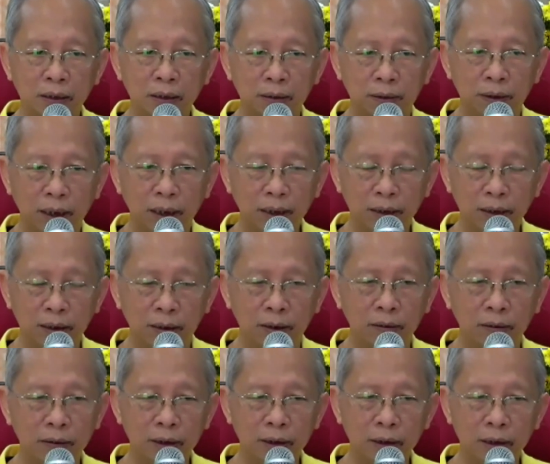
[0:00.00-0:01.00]
right
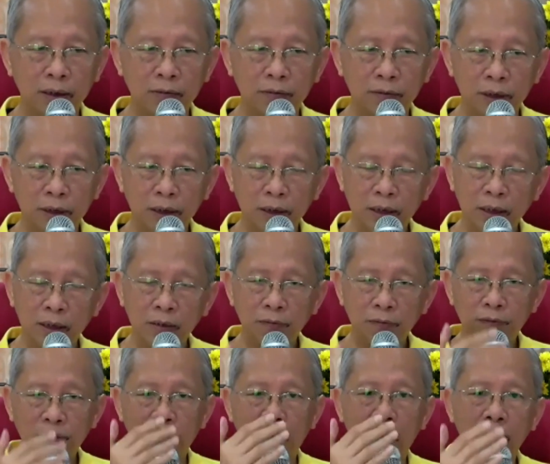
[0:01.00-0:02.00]
thought, it will
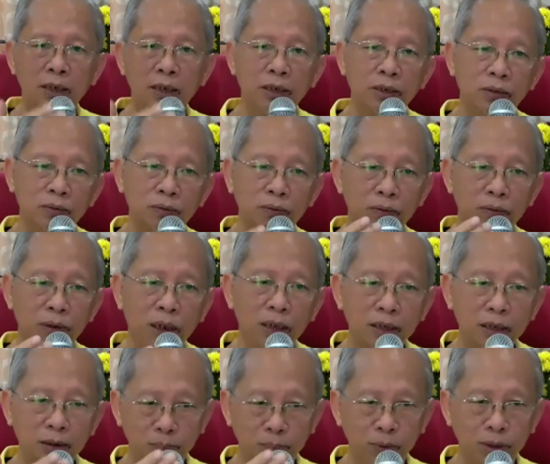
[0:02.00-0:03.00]
give rise to
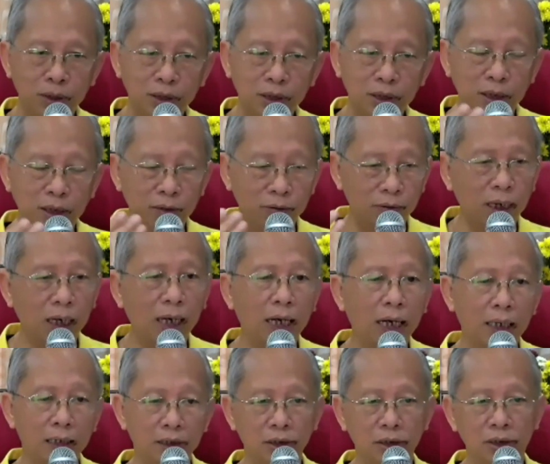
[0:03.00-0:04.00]
right speech and right
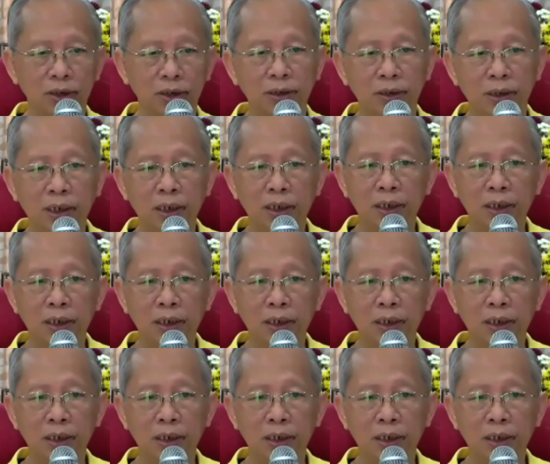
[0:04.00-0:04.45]
action.